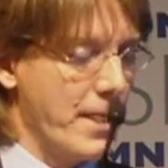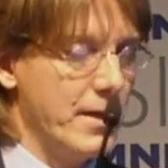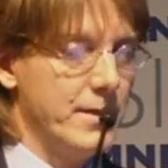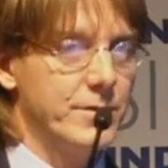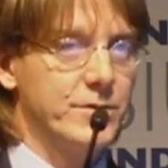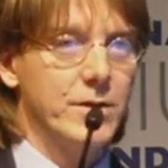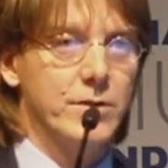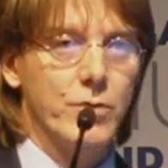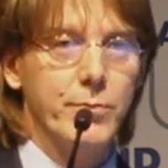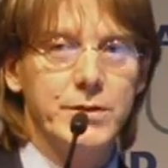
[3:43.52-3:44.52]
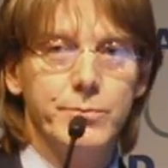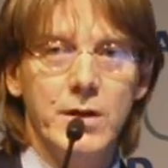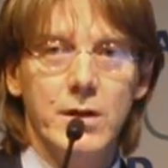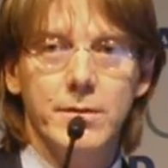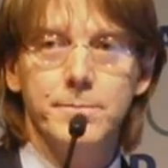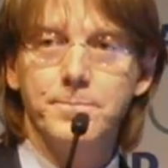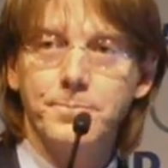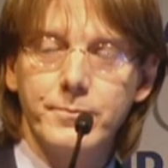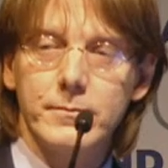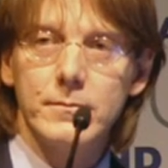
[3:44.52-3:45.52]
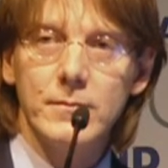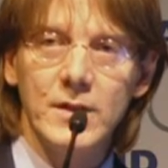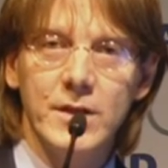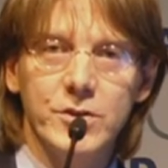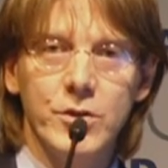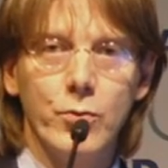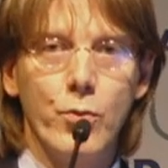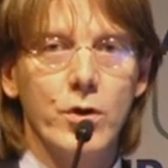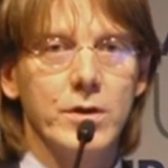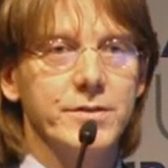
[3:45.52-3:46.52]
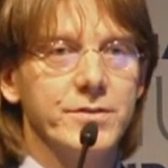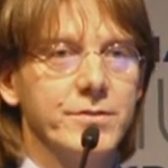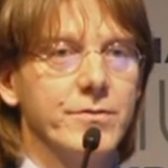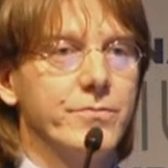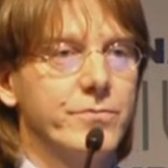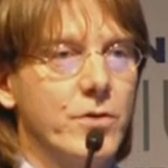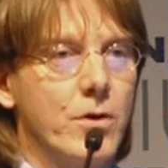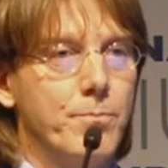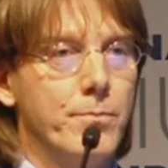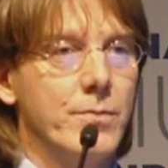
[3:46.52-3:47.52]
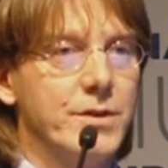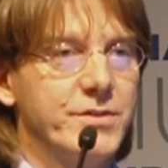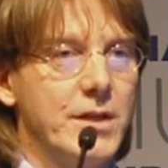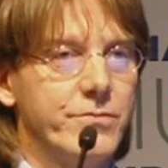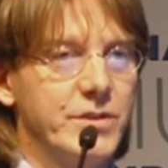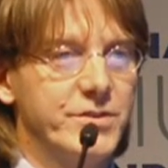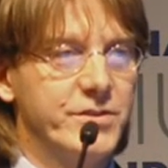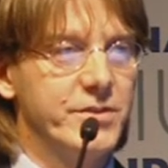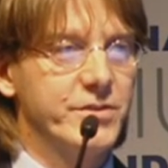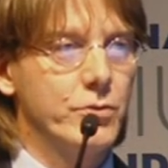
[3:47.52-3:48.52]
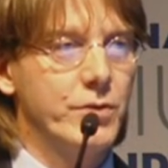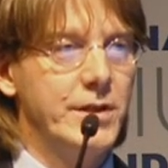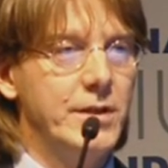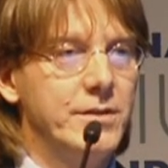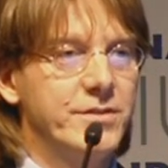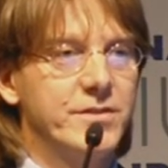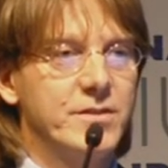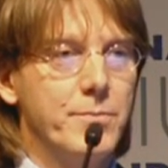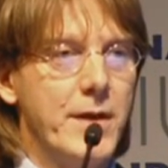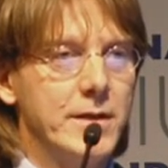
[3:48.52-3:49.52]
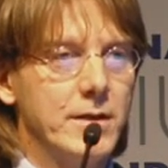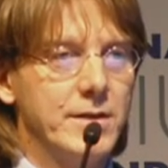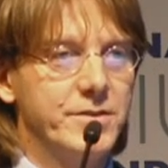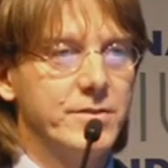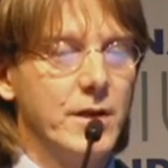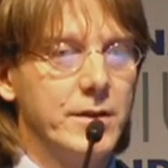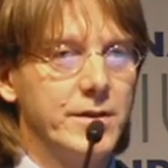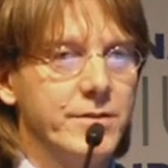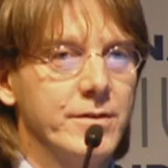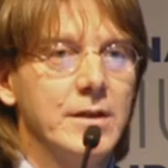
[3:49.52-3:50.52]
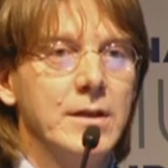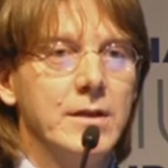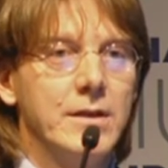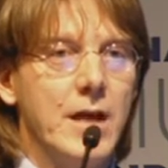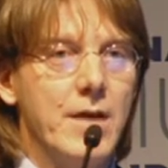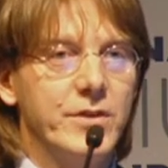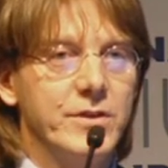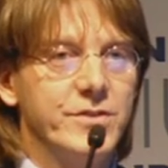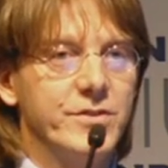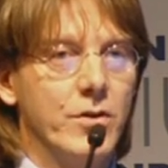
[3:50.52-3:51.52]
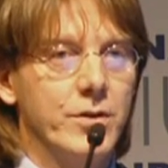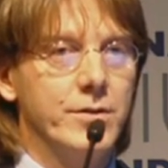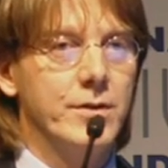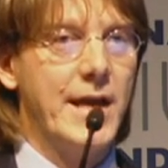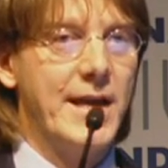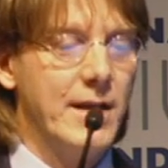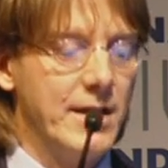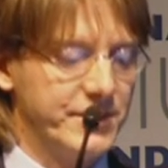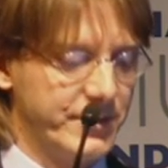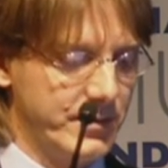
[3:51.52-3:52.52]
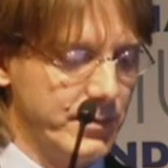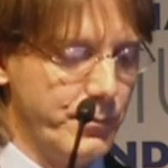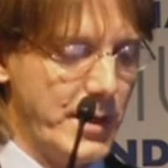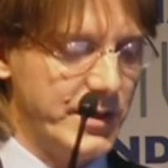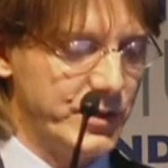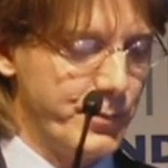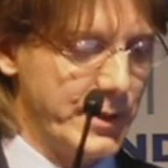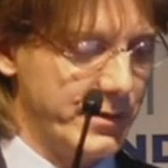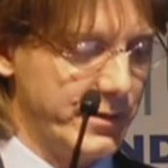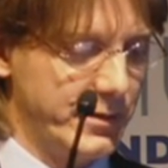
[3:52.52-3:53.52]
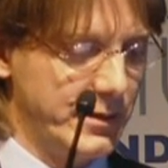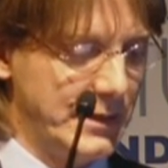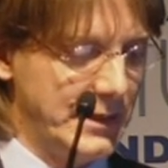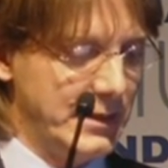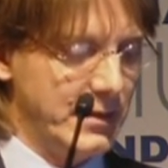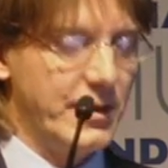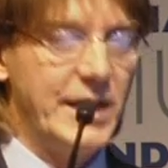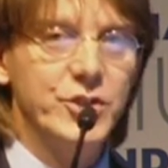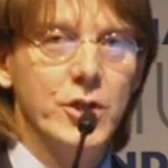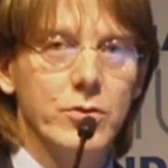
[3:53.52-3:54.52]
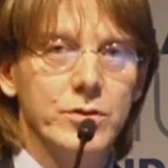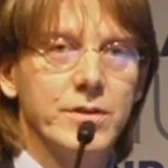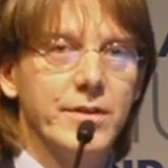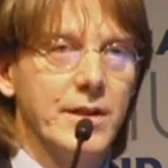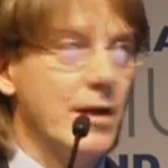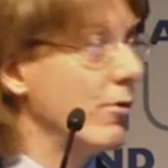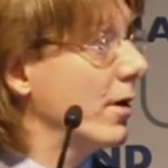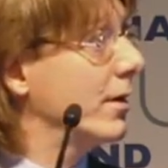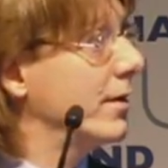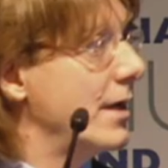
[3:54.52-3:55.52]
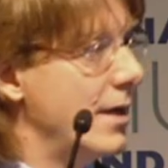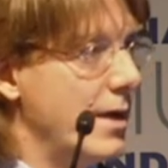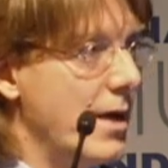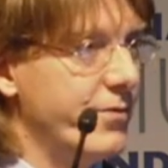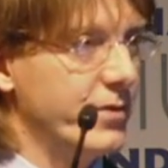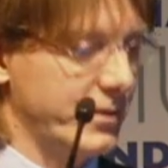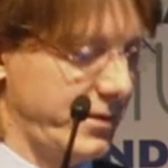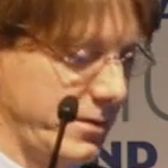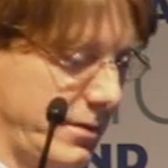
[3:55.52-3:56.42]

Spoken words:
And Robert Miller and co-workers from San Francisco, he systematically studied evidence on ALS management. They showed that our effort